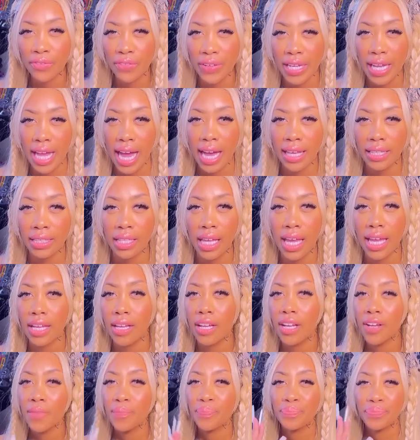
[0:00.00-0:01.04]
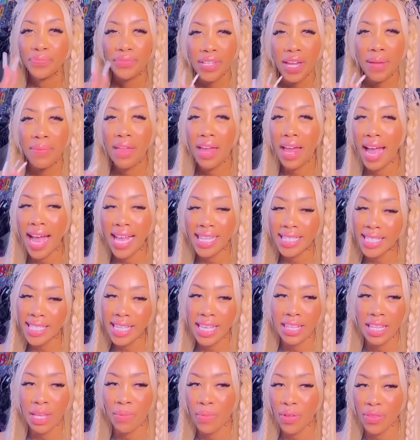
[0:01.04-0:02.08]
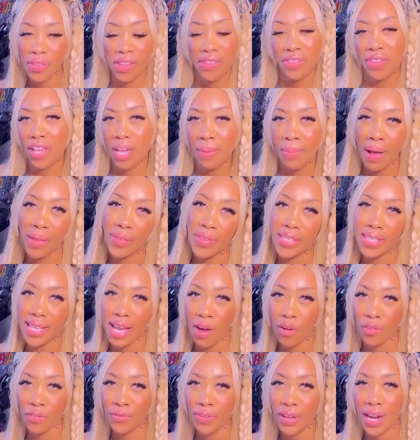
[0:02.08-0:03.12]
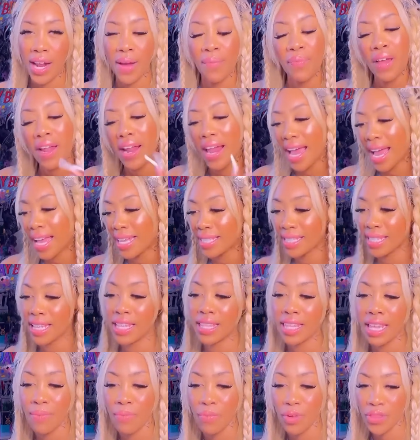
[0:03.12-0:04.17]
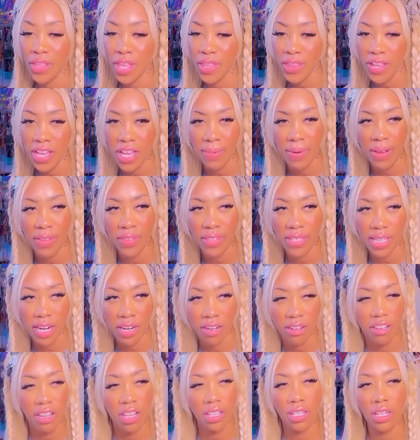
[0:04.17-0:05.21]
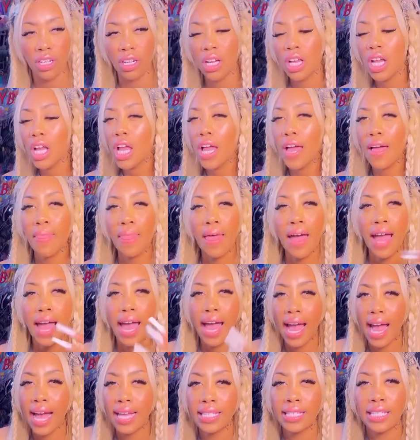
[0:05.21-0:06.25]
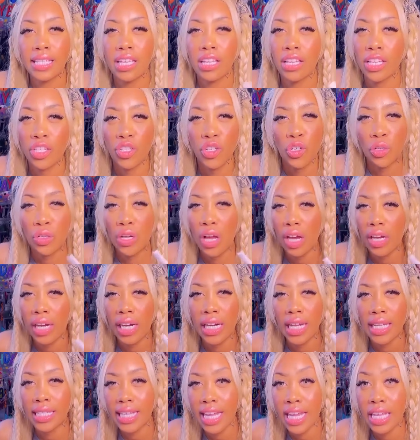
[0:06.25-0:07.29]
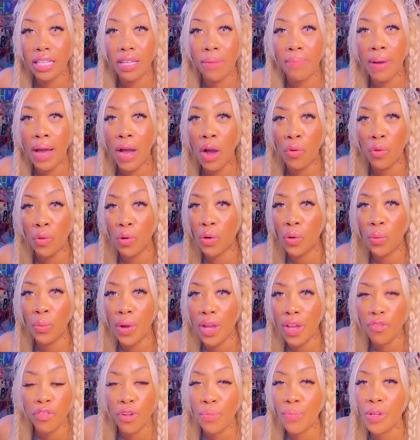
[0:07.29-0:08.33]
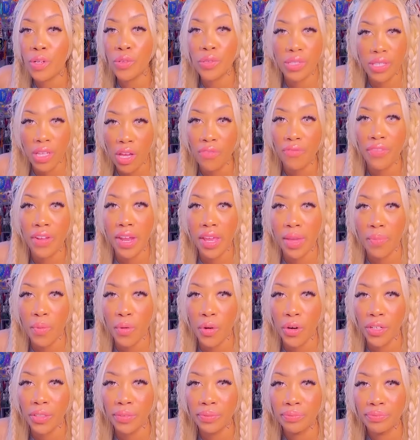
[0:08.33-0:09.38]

again. Like, I'm not asking them what they think about this outfit. I'm not asking them what they think about this hair color. I'm not asking because you're not going to take the power away from yourself anymore.